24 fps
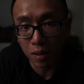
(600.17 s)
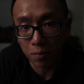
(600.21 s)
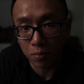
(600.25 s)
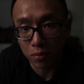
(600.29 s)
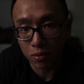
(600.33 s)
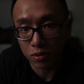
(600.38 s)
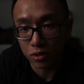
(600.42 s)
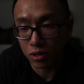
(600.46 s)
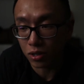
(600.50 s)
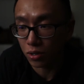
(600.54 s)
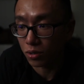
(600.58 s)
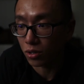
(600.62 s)

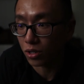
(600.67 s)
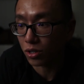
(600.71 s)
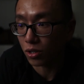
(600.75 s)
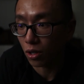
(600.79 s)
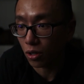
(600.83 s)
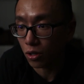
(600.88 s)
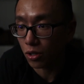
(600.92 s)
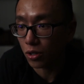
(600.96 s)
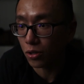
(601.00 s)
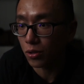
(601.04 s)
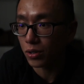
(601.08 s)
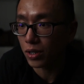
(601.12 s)
people to
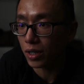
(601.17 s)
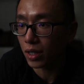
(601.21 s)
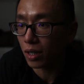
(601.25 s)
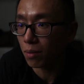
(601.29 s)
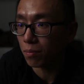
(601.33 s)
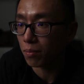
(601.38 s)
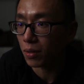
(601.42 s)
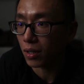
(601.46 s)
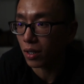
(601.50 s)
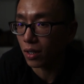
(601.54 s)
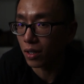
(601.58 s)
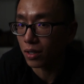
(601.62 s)
start using
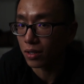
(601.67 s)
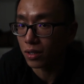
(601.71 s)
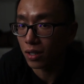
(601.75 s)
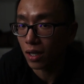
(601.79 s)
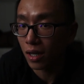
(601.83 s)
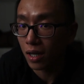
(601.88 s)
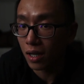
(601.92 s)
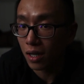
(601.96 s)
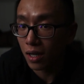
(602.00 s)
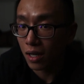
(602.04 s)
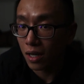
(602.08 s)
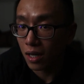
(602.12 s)
it because
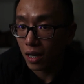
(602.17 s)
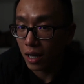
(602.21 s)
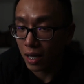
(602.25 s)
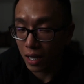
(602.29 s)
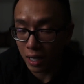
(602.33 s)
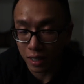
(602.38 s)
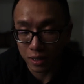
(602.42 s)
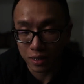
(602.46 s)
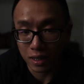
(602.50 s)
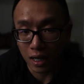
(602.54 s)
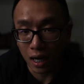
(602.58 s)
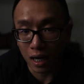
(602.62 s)
it
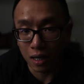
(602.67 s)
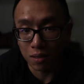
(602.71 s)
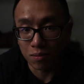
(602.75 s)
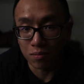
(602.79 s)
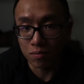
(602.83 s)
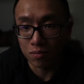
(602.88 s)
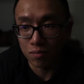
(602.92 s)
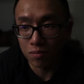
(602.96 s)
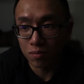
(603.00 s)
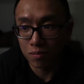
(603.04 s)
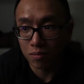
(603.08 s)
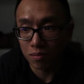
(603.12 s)
has
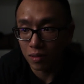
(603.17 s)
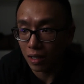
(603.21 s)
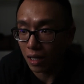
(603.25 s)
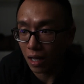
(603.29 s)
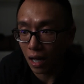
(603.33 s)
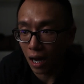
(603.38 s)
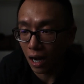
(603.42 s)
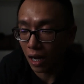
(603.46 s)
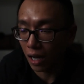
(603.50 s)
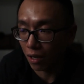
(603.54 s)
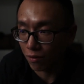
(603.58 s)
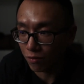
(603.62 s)
gotten
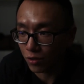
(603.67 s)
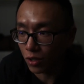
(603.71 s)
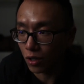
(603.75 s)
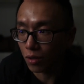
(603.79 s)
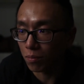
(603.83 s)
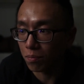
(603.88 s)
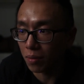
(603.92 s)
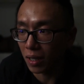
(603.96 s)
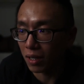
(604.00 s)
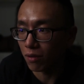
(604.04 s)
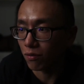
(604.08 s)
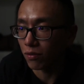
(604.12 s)
I have
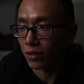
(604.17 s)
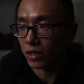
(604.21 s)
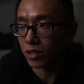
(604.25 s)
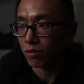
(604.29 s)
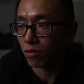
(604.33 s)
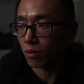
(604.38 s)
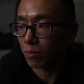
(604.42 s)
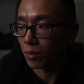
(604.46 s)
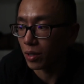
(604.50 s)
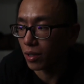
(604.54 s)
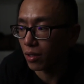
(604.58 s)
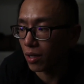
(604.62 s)
good benefits
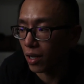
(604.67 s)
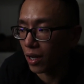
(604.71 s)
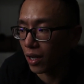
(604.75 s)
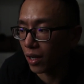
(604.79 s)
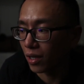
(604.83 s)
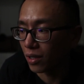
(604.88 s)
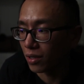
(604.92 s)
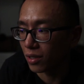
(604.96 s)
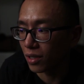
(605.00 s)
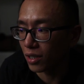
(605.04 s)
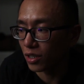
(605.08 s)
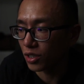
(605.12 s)
from it
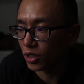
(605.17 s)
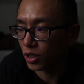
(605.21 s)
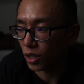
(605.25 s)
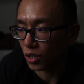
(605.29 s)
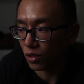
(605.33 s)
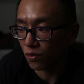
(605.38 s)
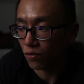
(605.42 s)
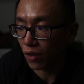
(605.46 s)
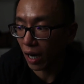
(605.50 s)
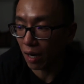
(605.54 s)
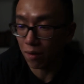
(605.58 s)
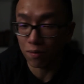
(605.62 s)
and it's
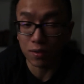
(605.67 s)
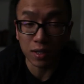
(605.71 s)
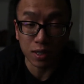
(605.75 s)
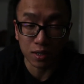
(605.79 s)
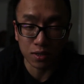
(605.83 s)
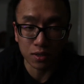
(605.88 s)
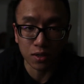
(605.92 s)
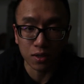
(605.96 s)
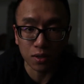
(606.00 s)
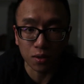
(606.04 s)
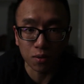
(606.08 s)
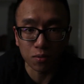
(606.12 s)
just five
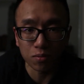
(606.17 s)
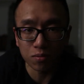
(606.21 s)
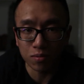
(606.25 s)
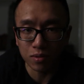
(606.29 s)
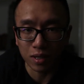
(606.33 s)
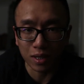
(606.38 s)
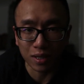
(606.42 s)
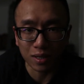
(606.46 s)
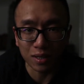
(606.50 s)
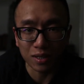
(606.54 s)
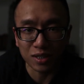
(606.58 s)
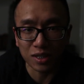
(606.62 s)
things to do.
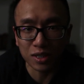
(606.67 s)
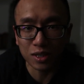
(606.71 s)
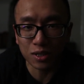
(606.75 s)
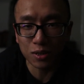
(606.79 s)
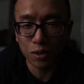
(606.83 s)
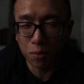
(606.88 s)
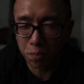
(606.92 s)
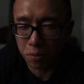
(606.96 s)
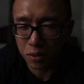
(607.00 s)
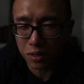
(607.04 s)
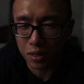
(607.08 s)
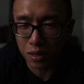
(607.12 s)
Like it's
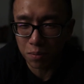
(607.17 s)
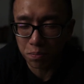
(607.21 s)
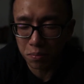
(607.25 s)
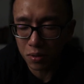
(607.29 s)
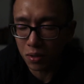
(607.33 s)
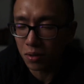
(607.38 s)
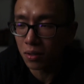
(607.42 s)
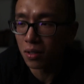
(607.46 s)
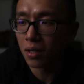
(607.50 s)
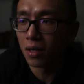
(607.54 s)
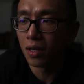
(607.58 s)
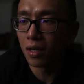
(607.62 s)
super
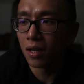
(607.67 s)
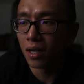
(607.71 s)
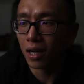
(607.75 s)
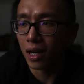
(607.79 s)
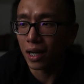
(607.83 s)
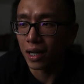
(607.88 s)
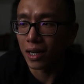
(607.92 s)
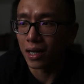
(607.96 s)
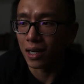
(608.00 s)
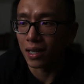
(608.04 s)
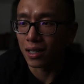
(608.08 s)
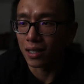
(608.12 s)
simple
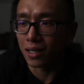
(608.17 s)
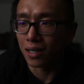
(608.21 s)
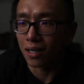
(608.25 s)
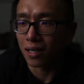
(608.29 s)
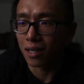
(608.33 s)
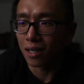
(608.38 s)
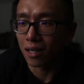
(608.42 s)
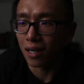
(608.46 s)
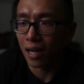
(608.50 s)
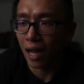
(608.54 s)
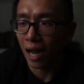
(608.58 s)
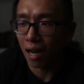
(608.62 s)
and
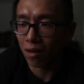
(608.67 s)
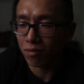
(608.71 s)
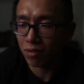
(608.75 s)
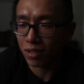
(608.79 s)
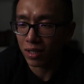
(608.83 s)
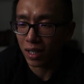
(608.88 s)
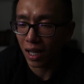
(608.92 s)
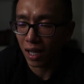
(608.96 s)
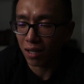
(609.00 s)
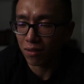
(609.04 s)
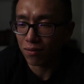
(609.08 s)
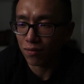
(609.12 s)

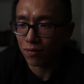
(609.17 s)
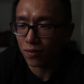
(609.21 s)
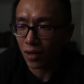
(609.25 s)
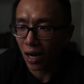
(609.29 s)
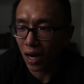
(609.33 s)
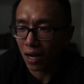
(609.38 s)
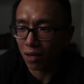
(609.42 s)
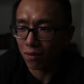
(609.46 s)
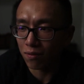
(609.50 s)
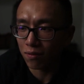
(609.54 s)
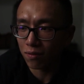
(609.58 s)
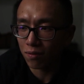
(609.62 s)
having that
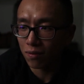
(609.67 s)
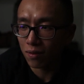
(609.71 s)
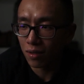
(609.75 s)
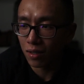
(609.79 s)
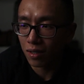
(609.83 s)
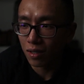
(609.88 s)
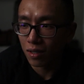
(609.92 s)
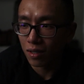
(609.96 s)
five